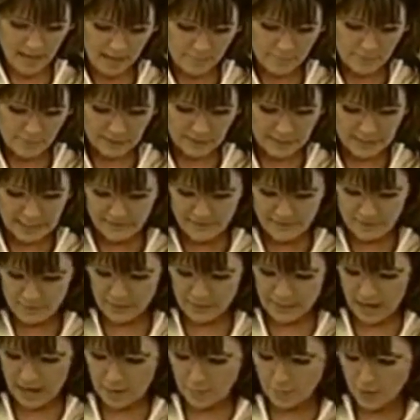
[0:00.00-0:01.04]

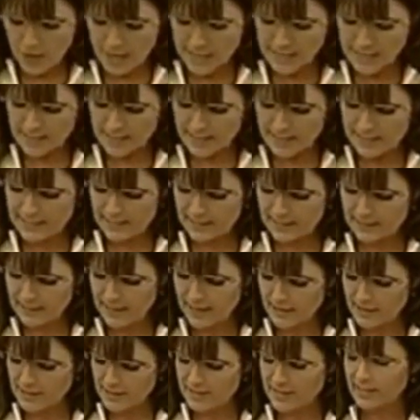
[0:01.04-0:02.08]
Unbelievably, our president
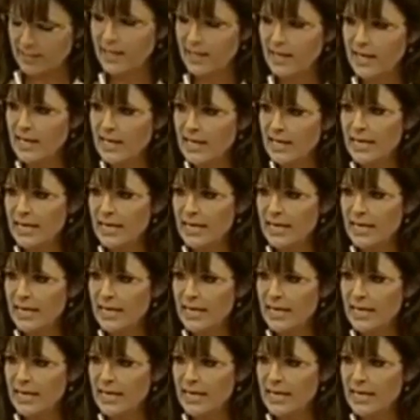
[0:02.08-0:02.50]
declares that